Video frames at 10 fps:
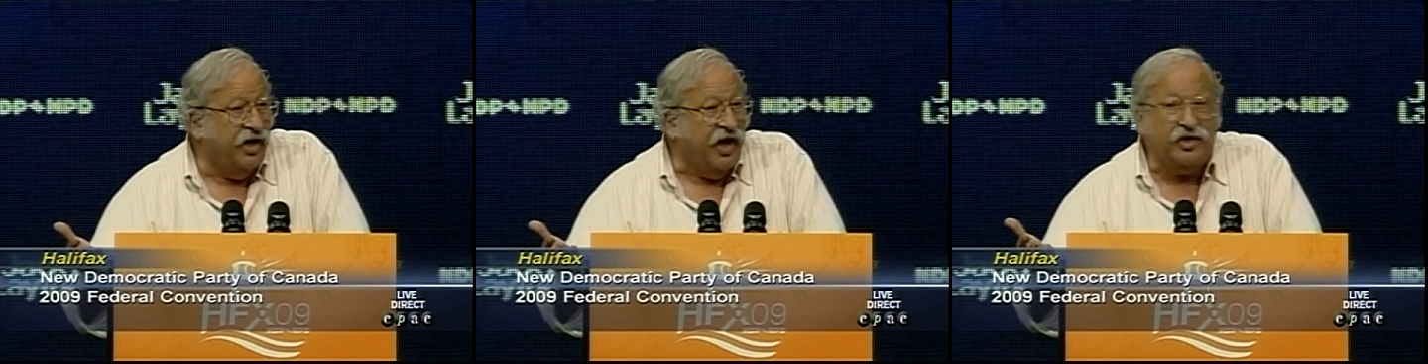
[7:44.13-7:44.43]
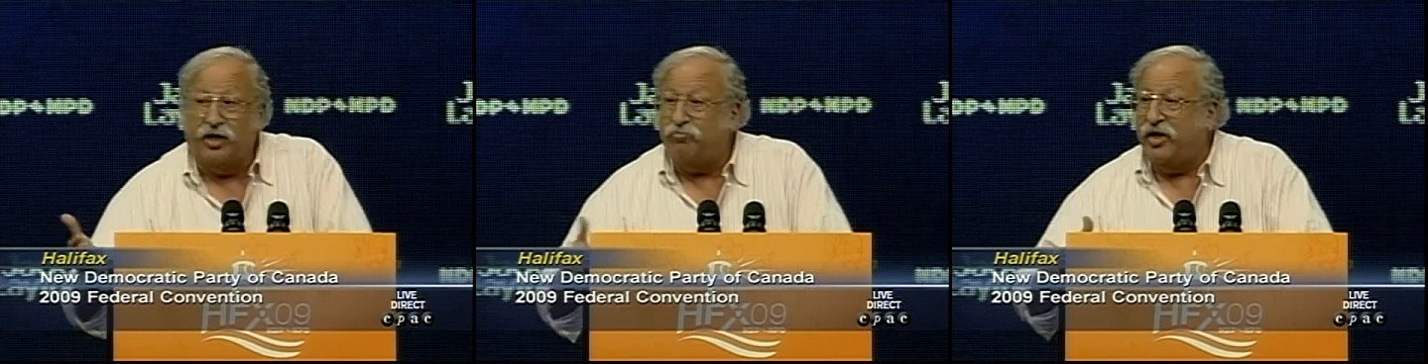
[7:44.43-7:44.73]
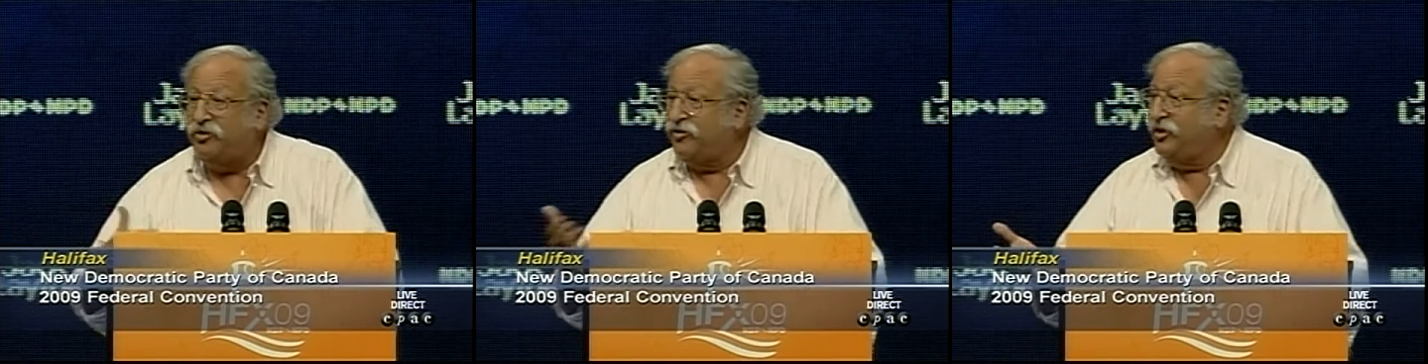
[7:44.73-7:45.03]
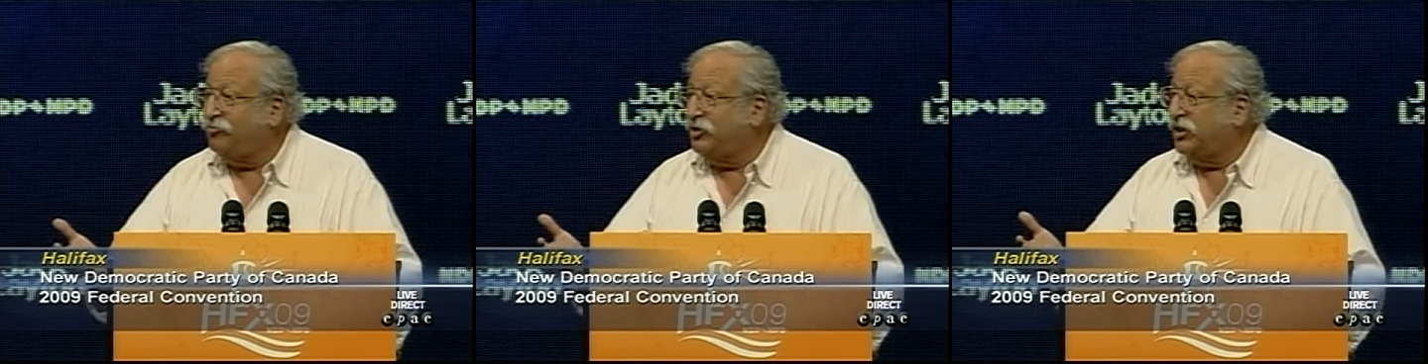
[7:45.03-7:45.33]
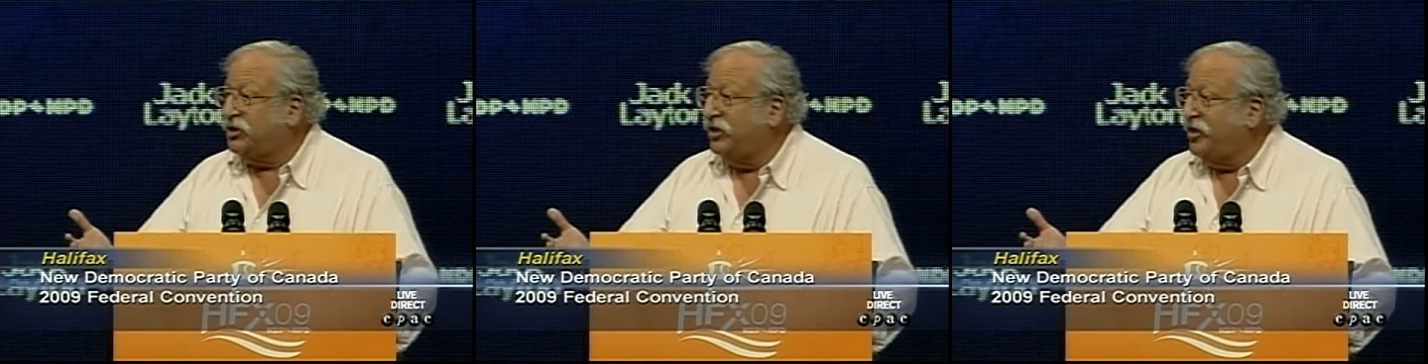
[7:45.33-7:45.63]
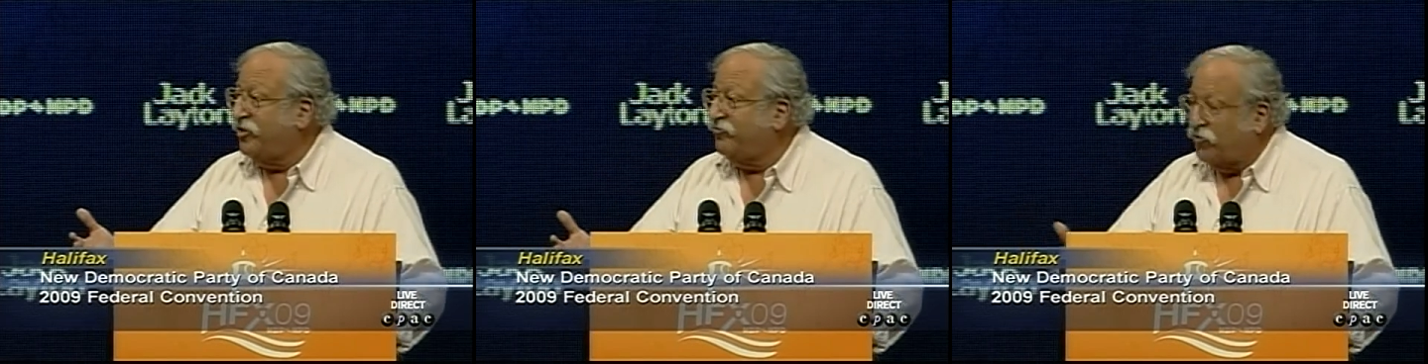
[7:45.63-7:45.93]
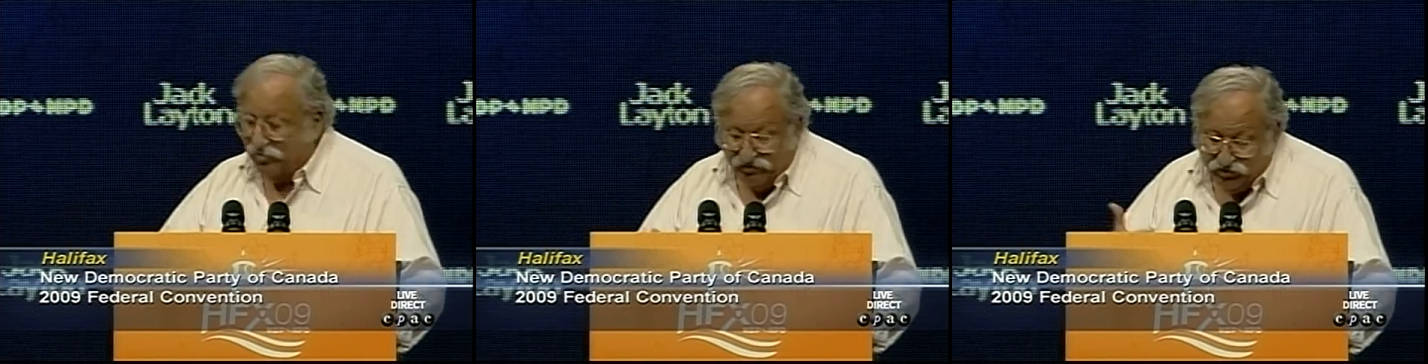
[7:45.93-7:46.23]
and that mentoring was just another
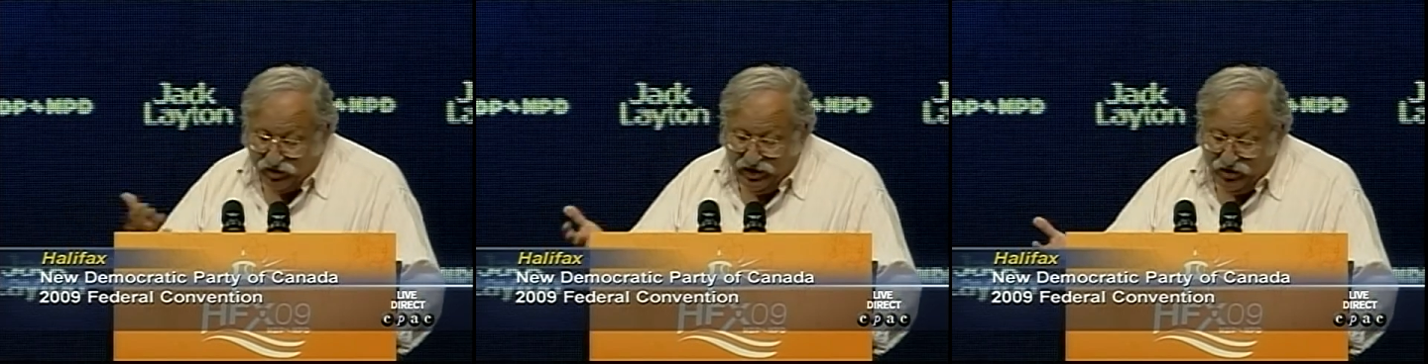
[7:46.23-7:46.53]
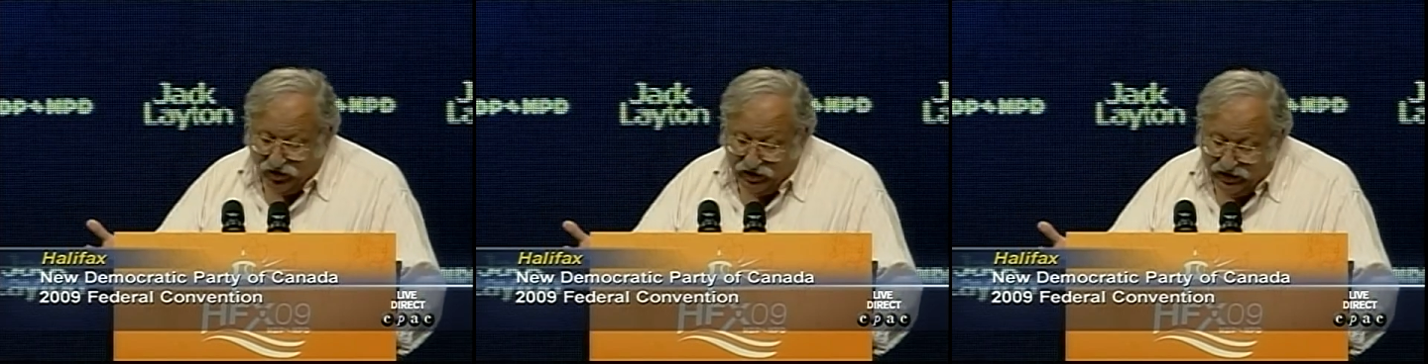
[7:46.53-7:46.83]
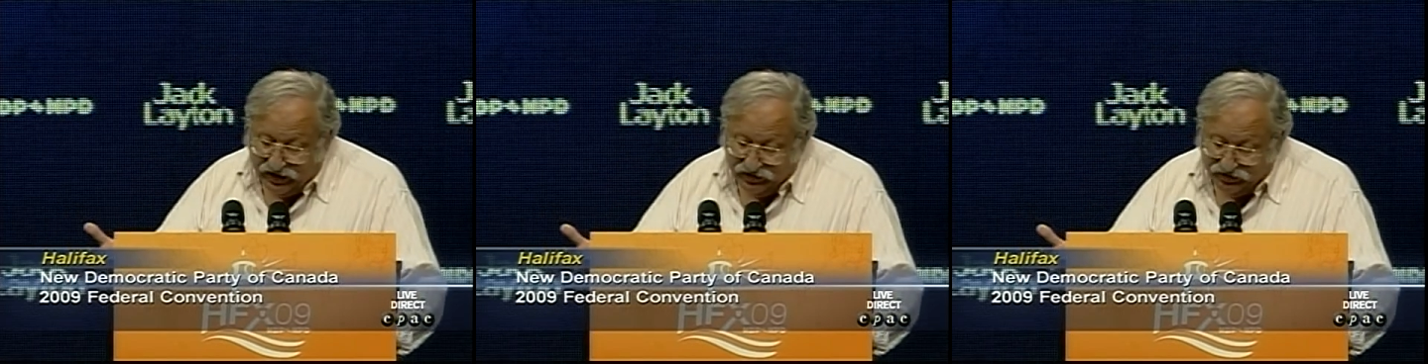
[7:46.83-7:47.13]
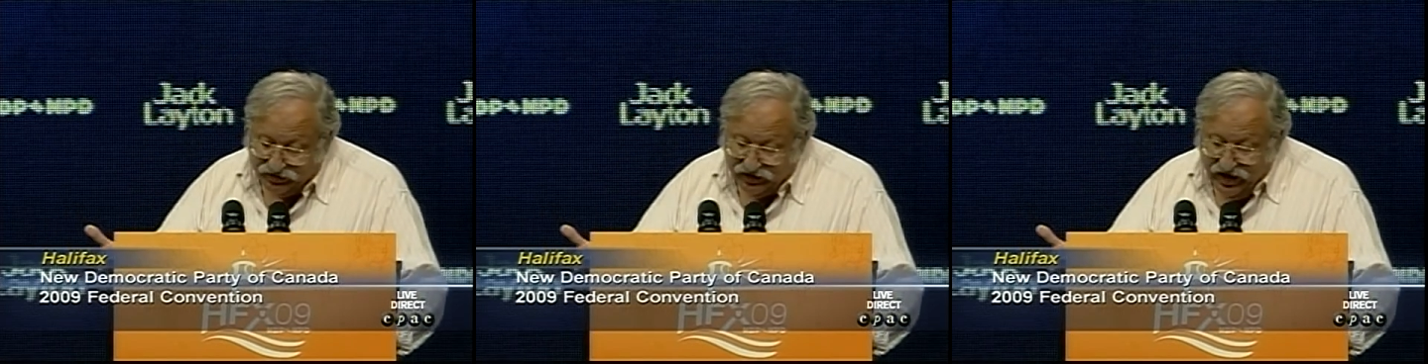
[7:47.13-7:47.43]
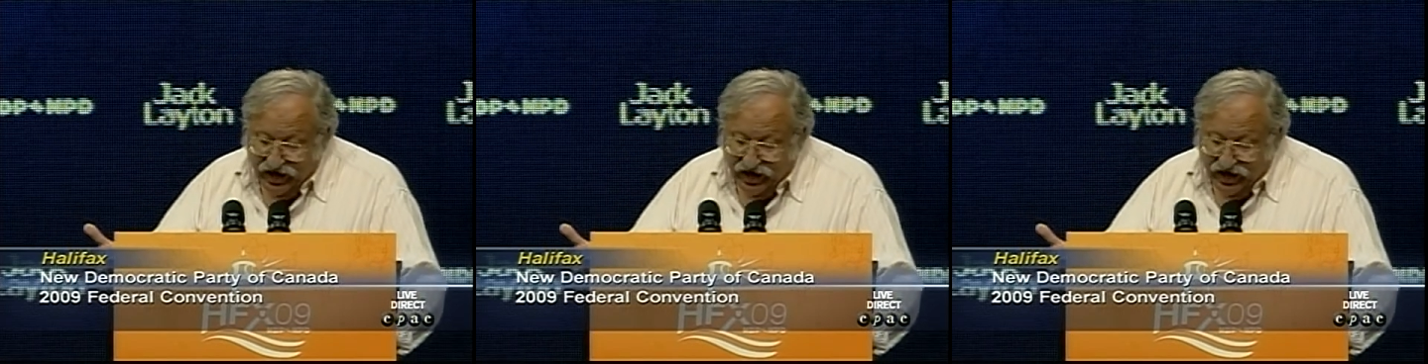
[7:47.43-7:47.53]
form of training organizers.